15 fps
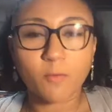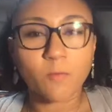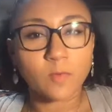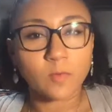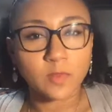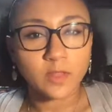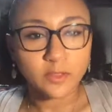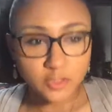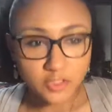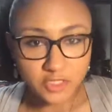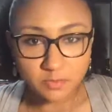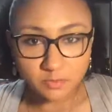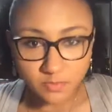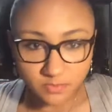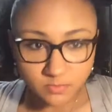
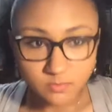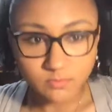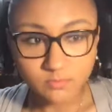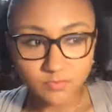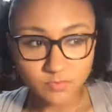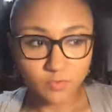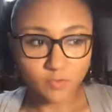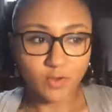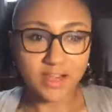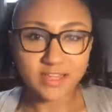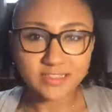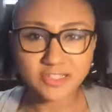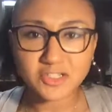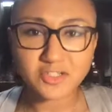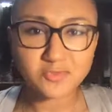leadership
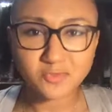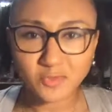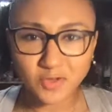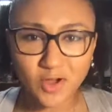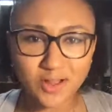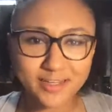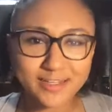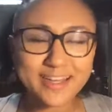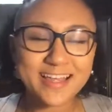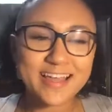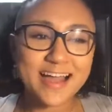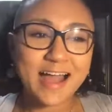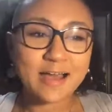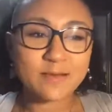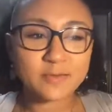recognition, we'll call it.
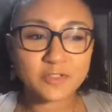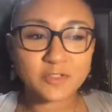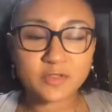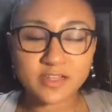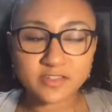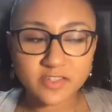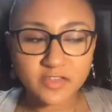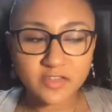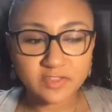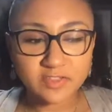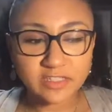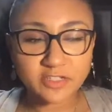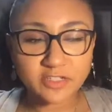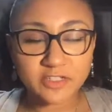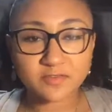I'm a 2017
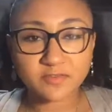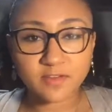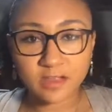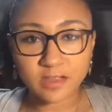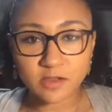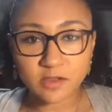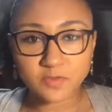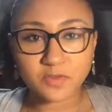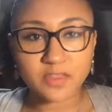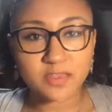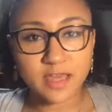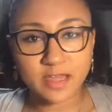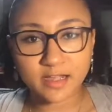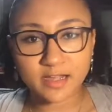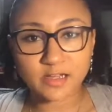Leadership Fellow, and with
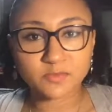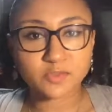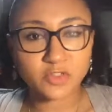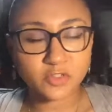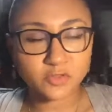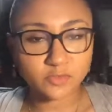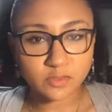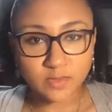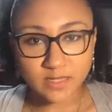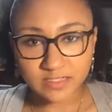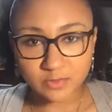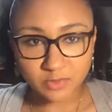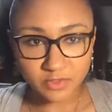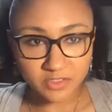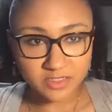that comes certain
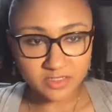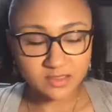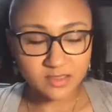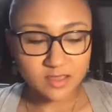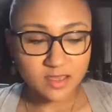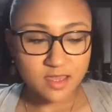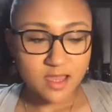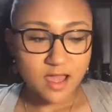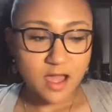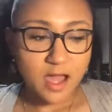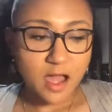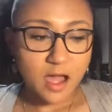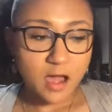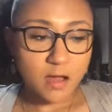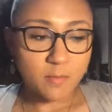responsibilities.
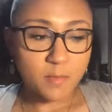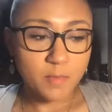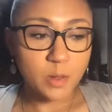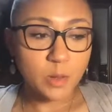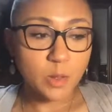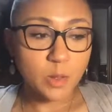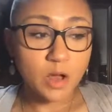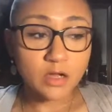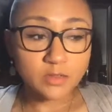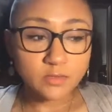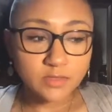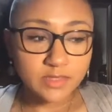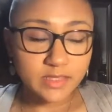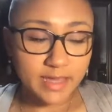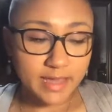Along
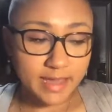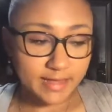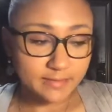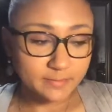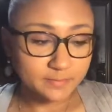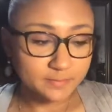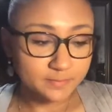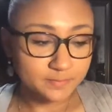with that,